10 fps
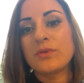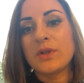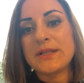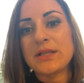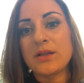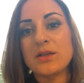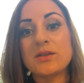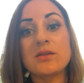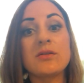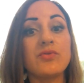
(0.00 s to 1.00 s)
Let's say
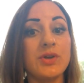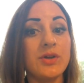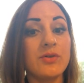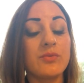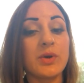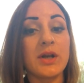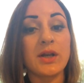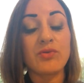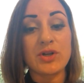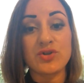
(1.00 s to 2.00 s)
this is the year when
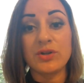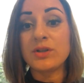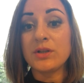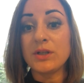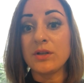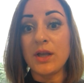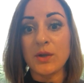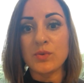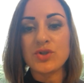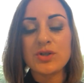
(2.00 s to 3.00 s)
I graduated in
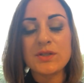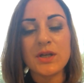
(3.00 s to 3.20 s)
languages.